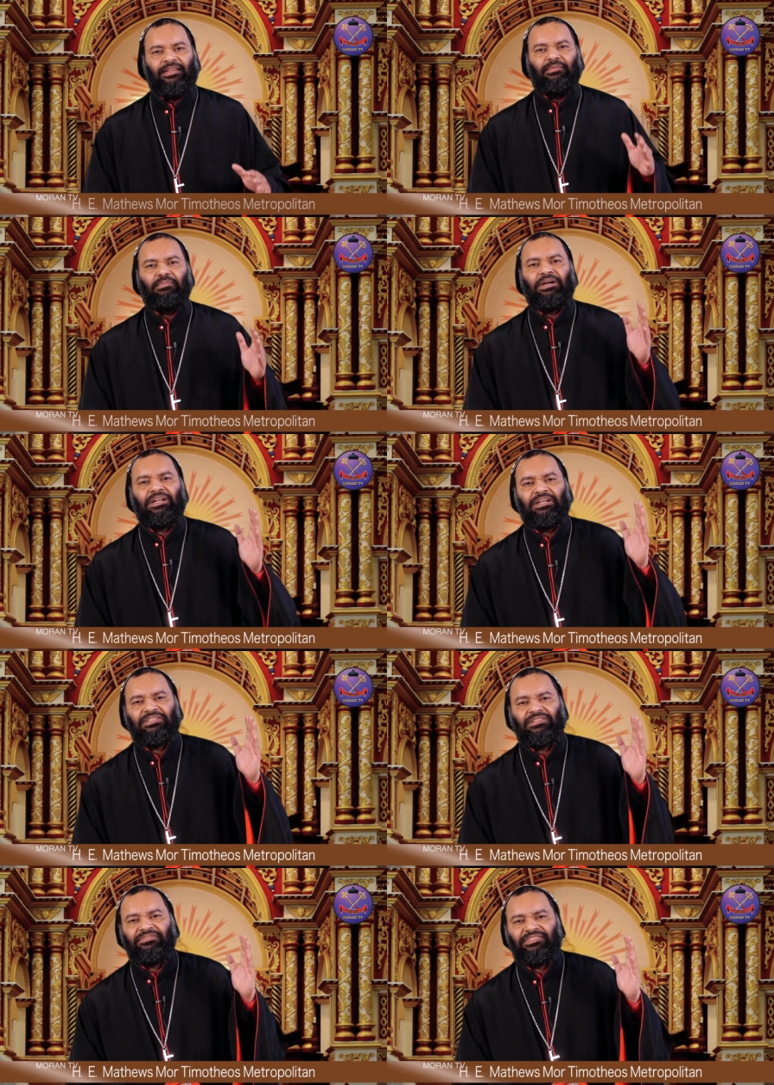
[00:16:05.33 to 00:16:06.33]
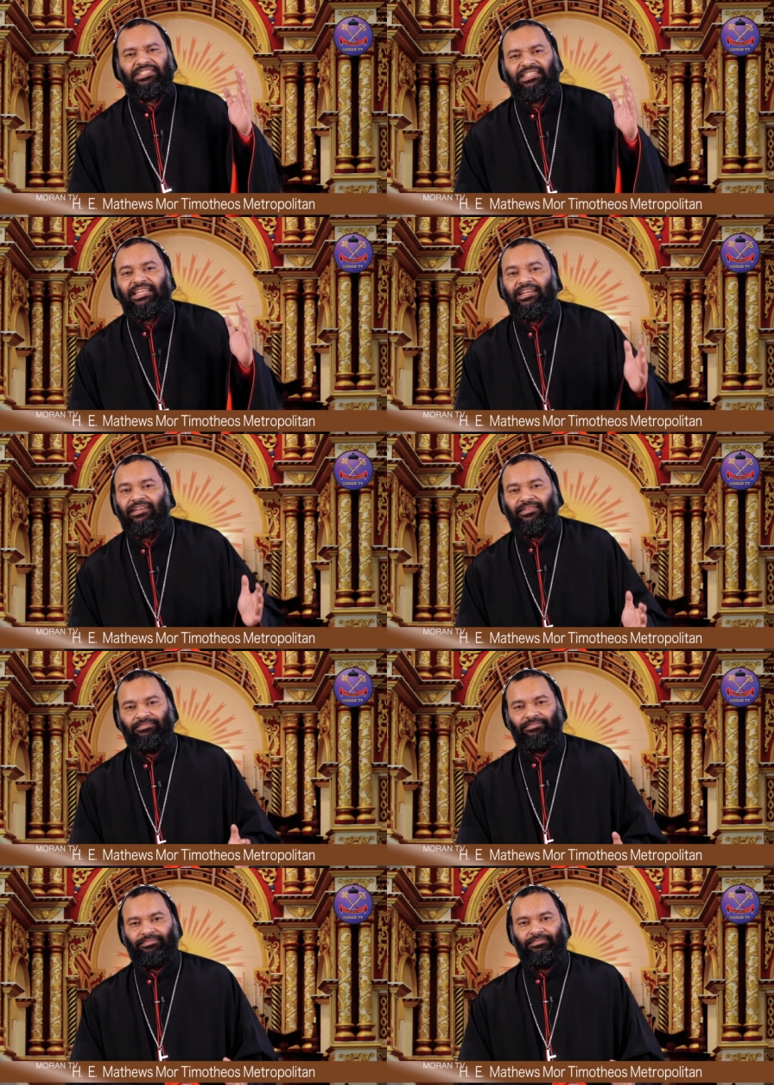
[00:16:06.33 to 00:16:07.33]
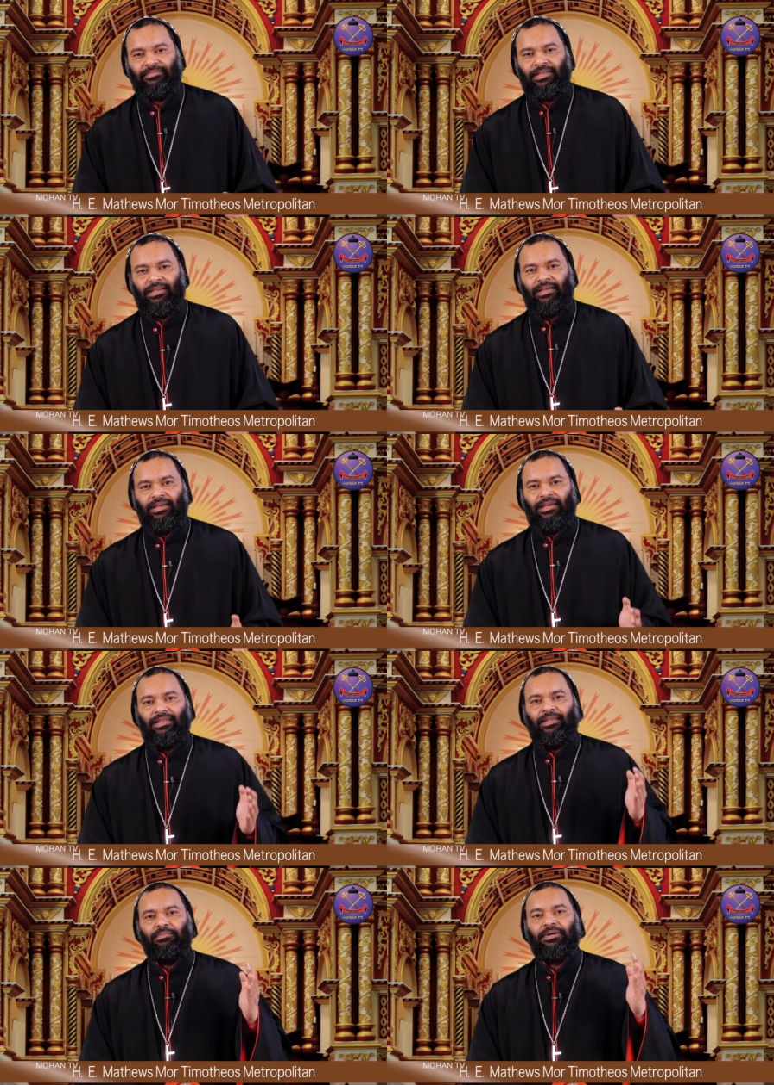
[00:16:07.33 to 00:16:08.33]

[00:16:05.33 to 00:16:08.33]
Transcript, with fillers: The burdens of sin, the